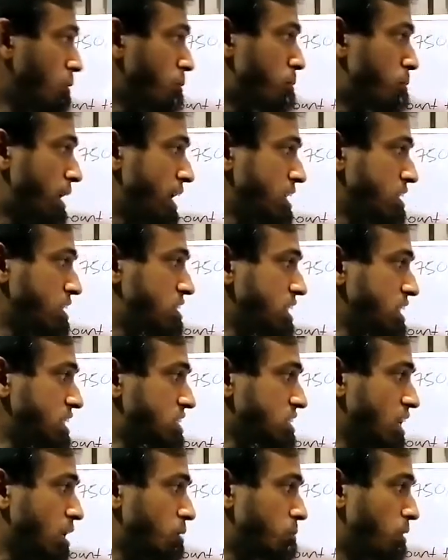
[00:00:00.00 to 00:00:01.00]
by
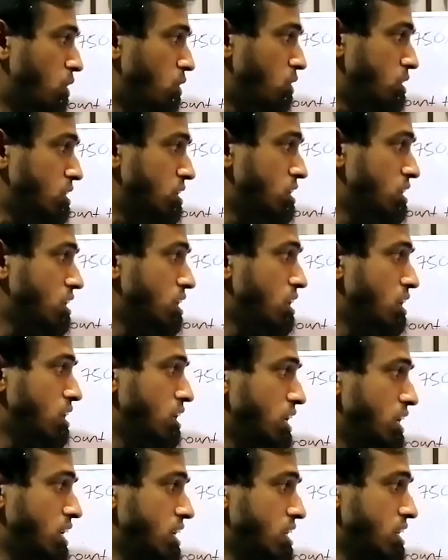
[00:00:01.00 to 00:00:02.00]
this amount,
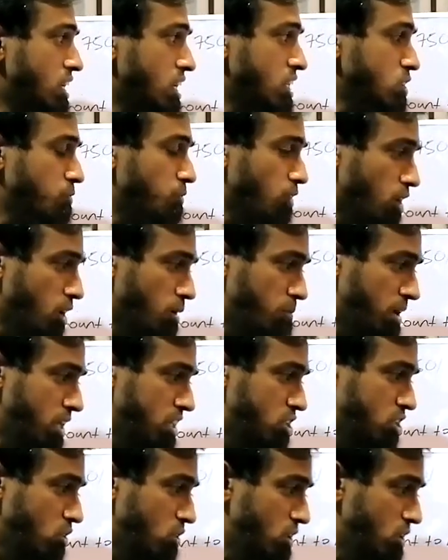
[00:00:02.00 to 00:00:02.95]
interest for a month